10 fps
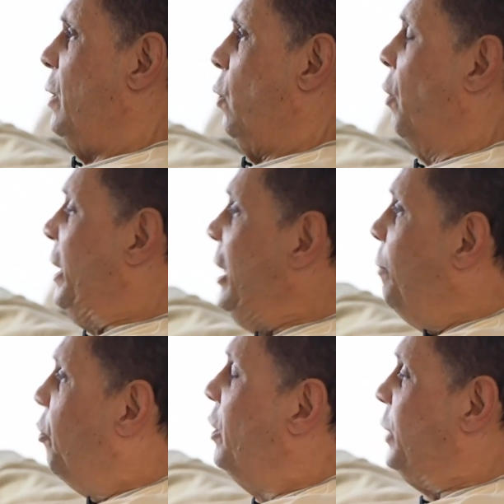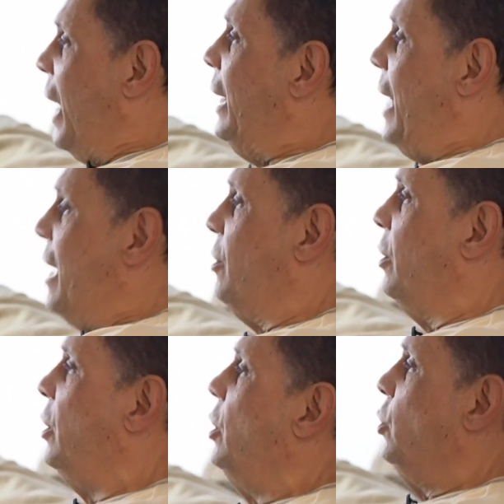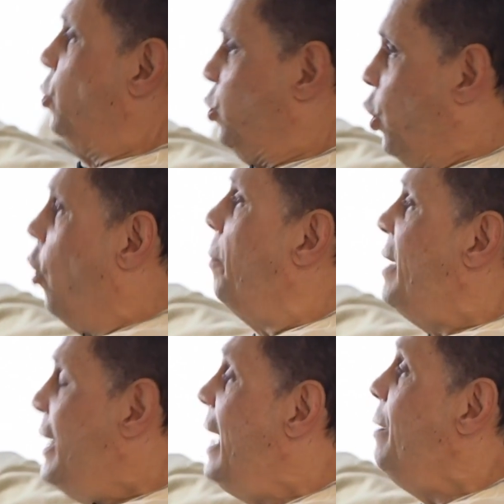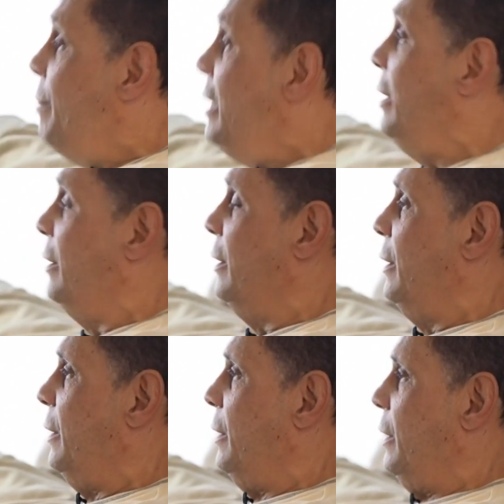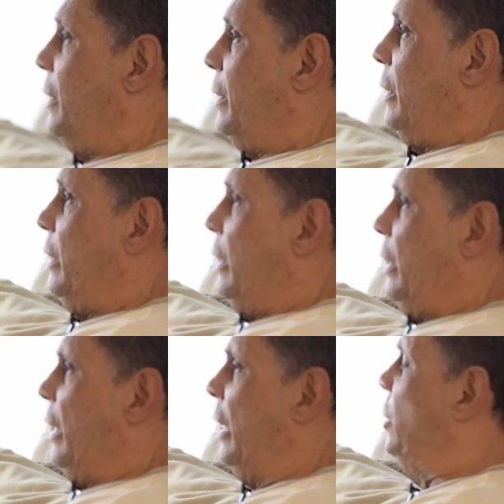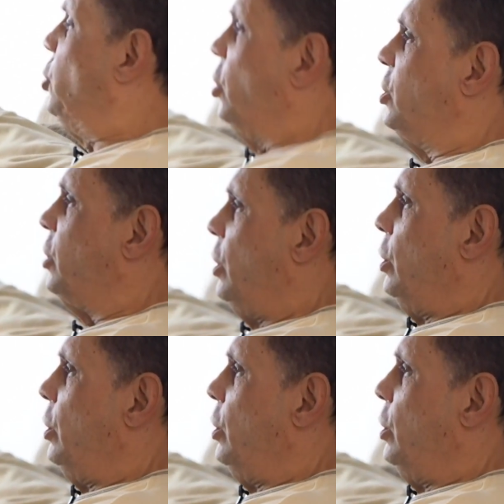when he put that letter to terminate me, it just